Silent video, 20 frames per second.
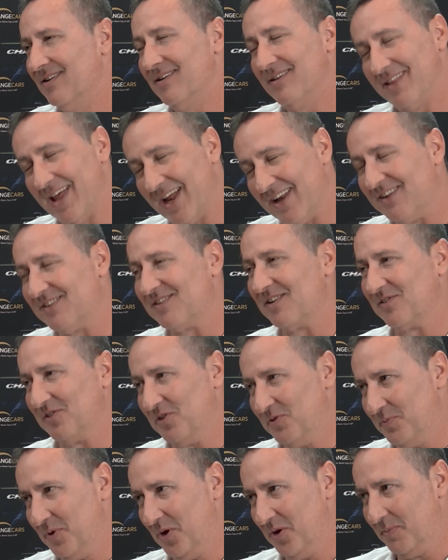That is a
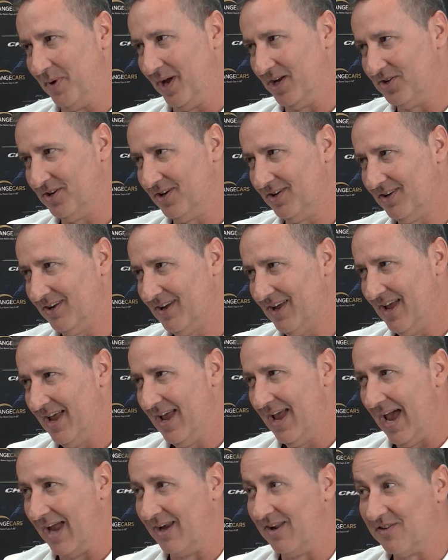superb budget.
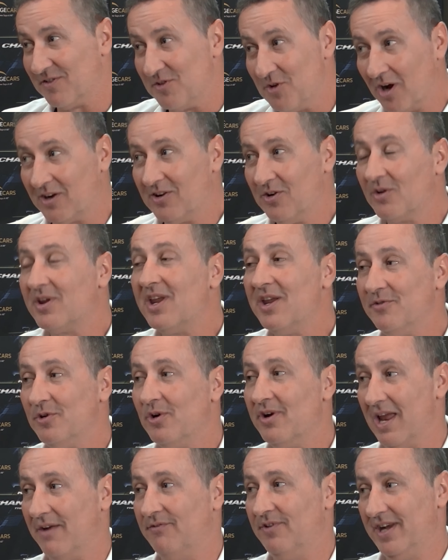And he's not looking for
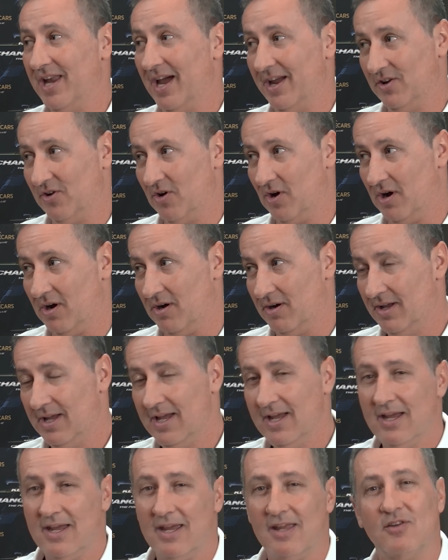an everyday car.
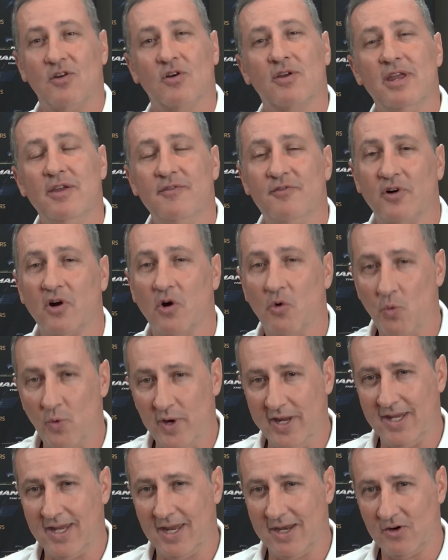He's looking for a
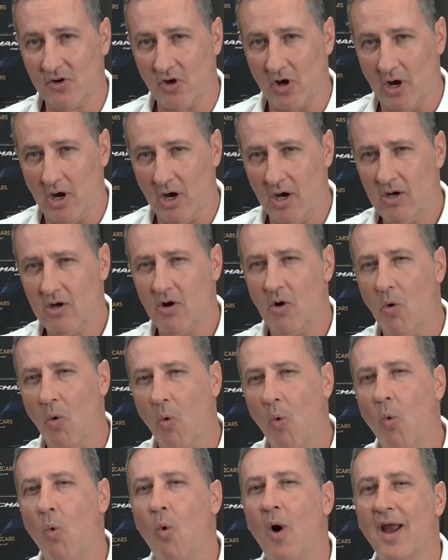weekend car,
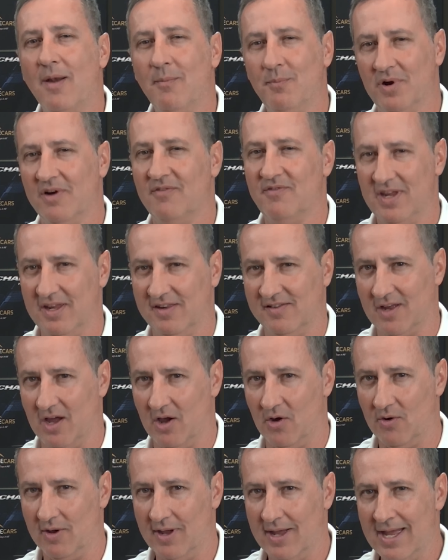one Proviso.
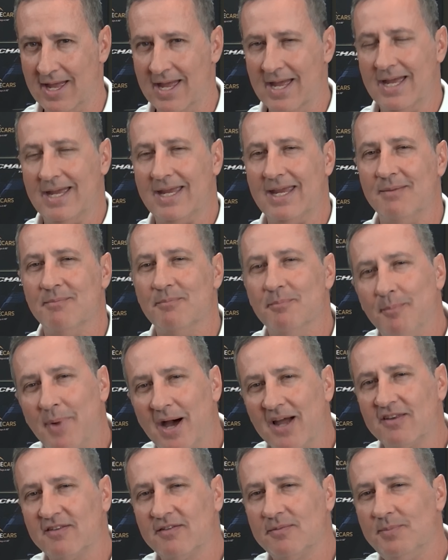He
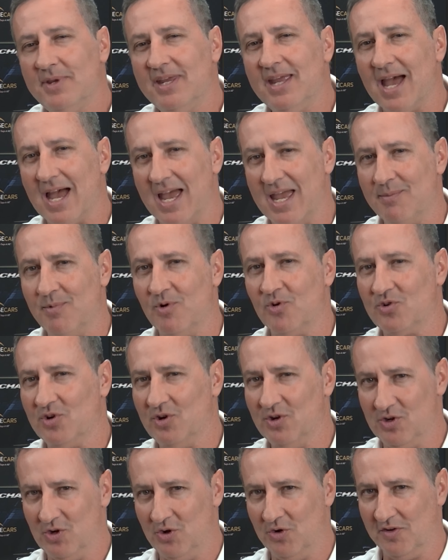must be able to
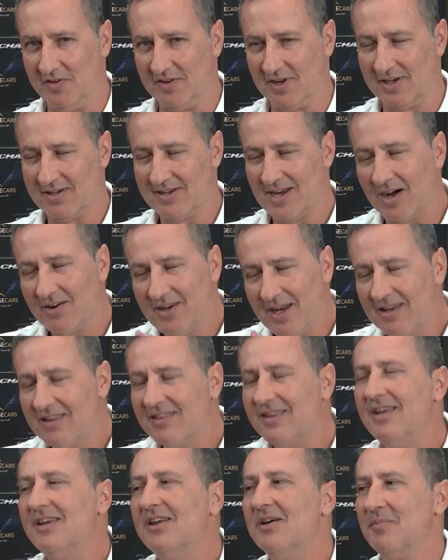use it. Now, let's
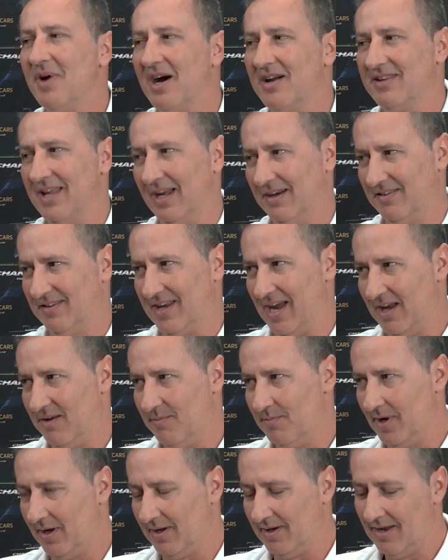think about that
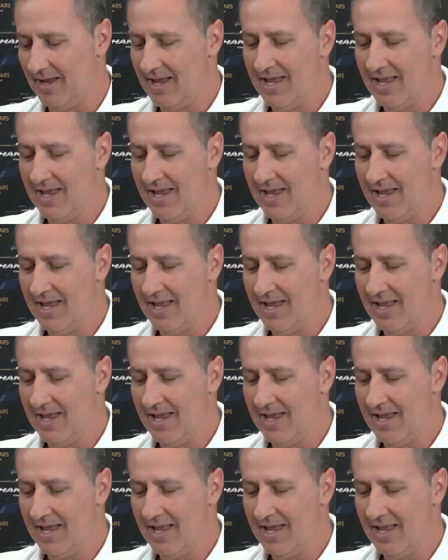statement.